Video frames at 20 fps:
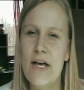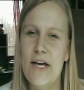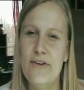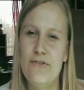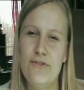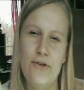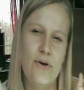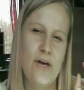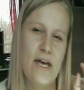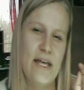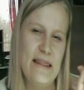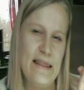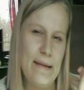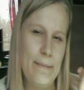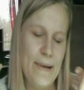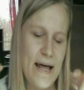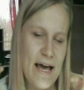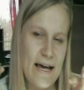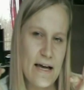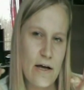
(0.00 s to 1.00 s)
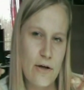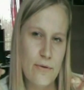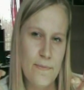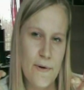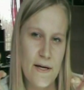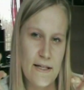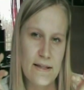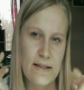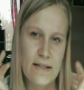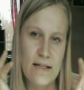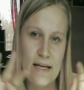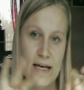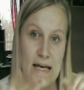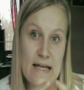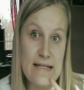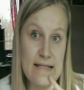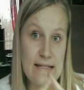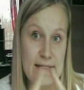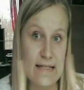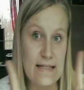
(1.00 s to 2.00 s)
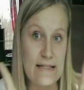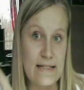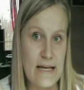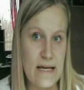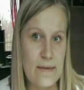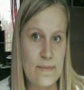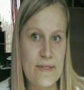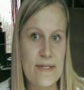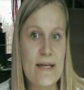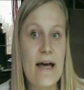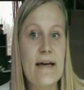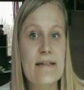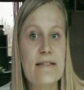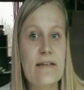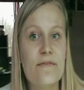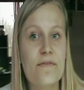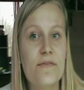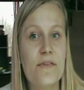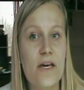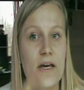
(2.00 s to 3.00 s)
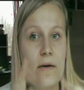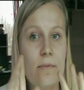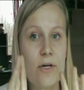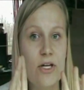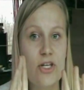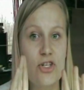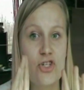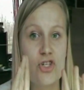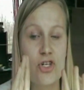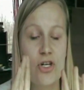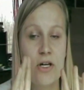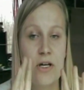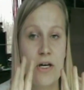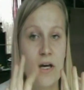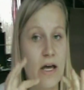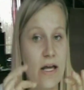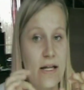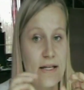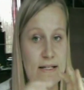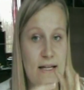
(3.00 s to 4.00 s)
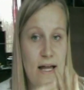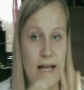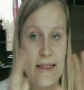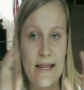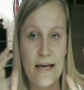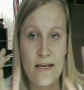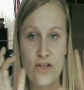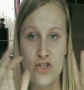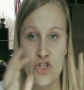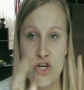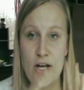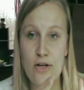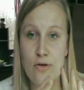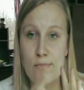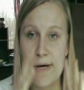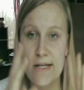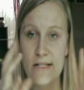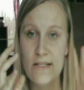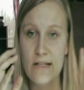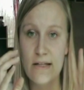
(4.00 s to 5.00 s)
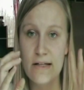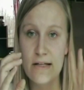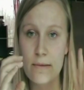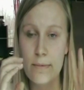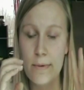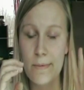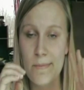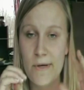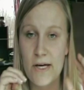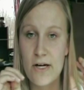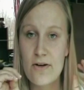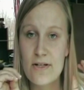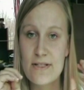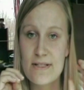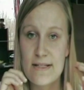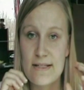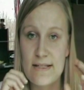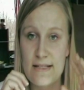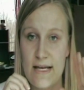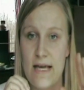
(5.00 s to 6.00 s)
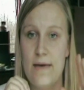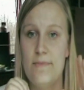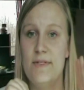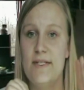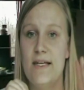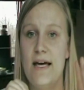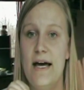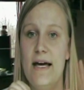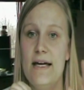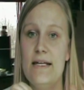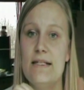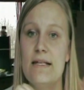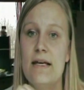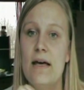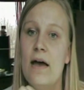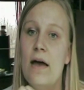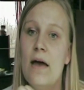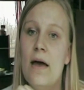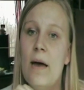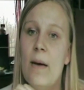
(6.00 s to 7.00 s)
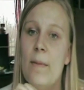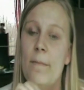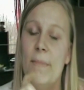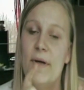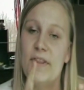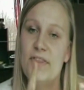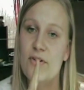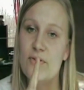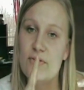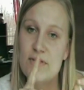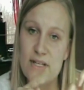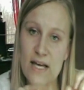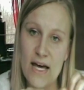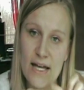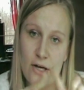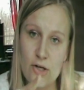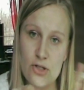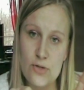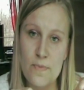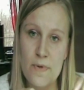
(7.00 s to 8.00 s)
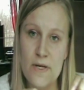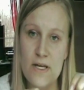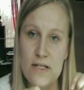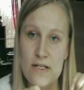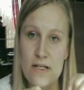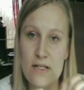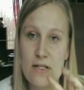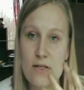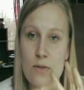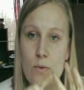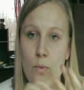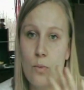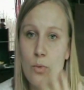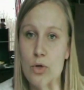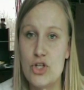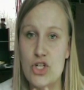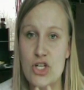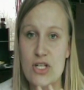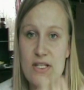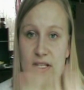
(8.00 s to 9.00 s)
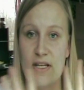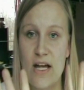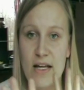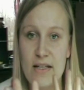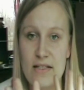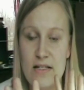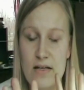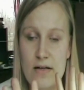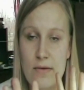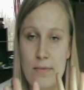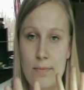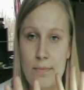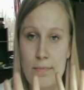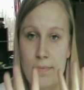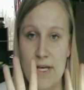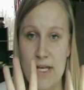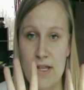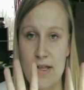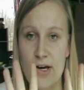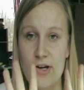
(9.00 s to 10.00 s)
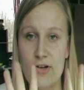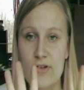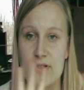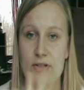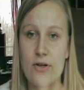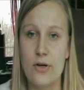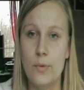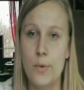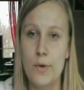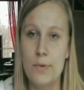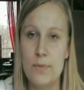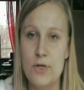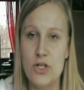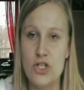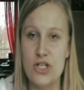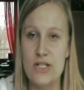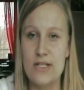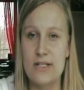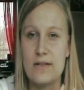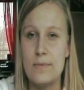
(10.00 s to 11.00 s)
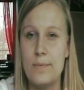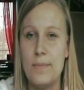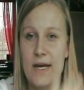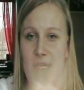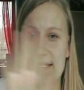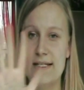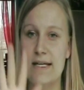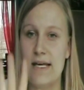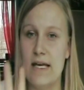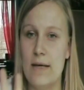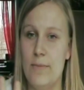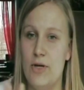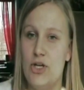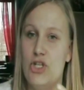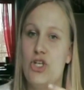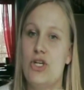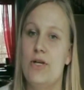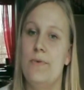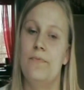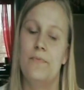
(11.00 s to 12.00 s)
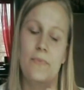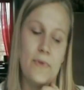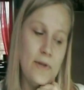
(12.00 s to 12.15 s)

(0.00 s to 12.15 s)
If you hit the blackout button, it's the same size of the image. It's not like the shadow button a little bit bigger, it's the same size, but those cutout pieces would just not be there, so it would be just the basic image.